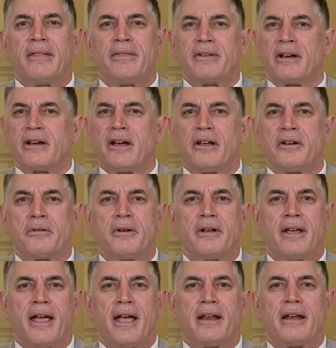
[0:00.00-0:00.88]
The country
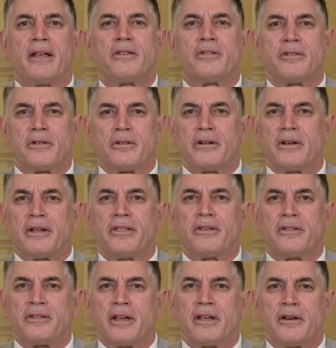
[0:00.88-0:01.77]
can't, and certainly
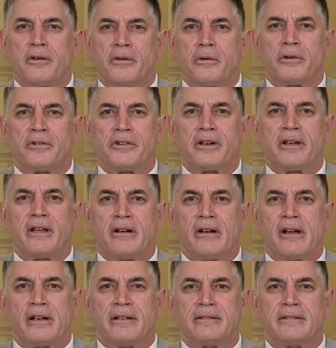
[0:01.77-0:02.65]
the state of Georgia
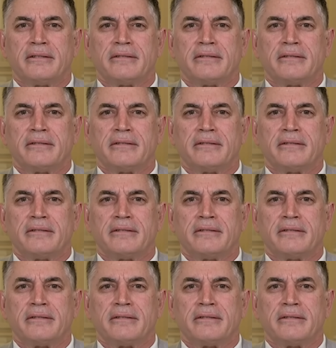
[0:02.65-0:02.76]
cannot.